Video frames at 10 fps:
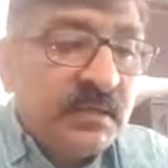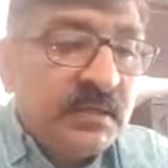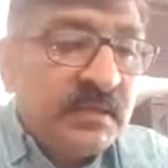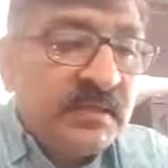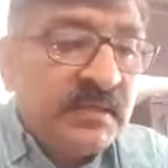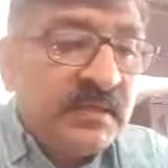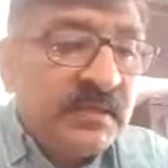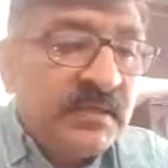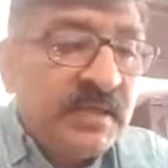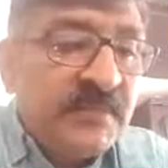The
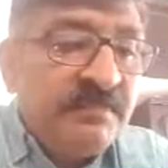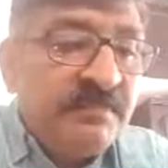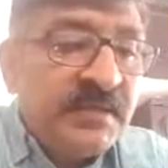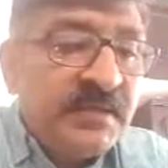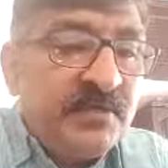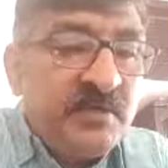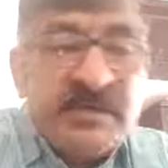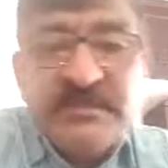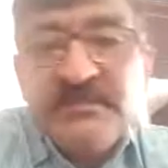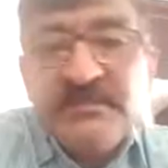name
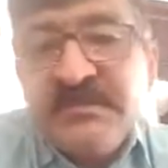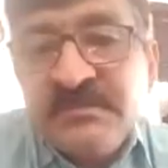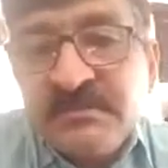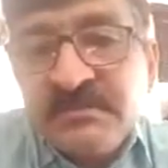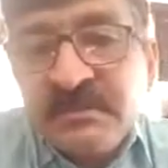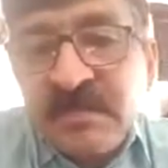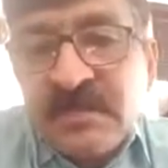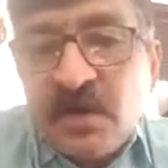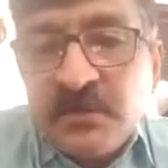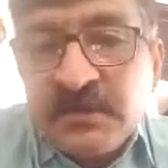pericornitis means
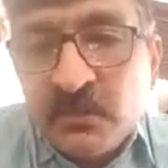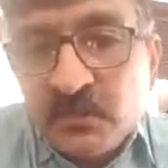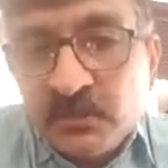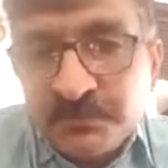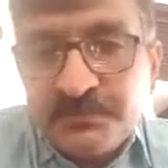around the crown.